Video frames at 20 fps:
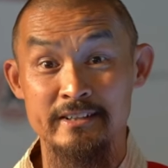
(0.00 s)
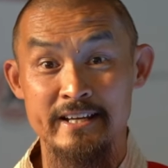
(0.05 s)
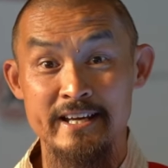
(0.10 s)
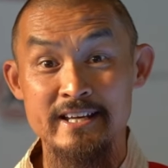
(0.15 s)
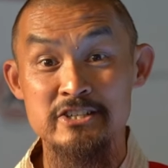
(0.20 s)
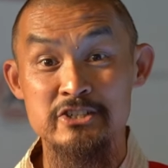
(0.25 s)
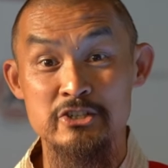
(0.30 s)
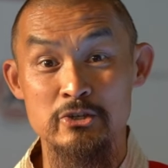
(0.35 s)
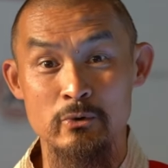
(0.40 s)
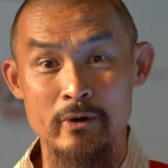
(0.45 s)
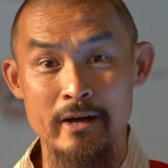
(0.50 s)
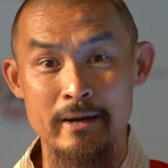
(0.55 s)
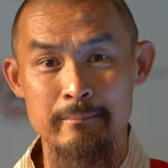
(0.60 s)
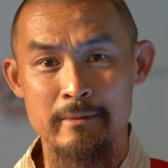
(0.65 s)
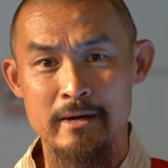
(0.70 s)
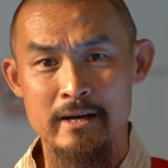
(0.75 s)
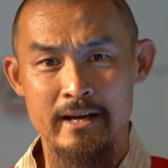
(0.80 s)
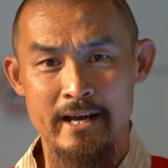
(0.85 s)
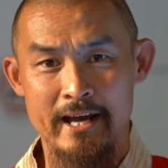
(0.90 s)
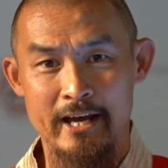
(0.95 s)
Instagram,
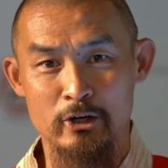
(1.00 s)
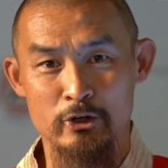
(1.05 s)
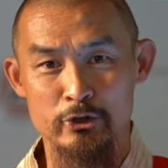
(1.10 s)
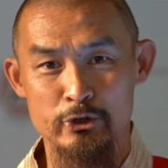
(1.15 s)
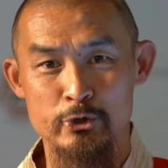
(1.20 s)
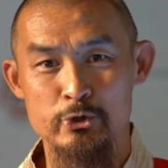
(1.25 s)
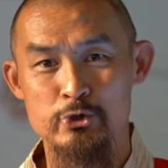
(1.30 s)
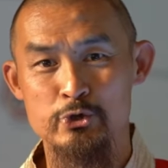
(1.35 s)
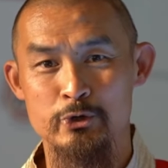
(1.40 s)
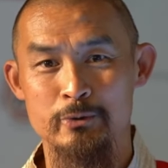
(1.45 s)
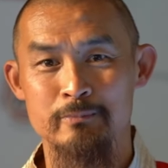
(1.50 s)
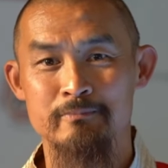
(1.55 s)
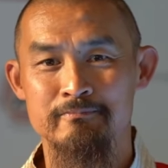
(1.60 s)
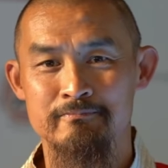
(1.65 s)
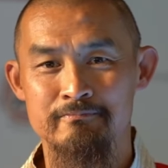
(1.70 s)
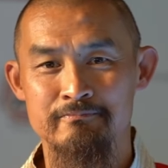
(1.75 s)
and on YouTube.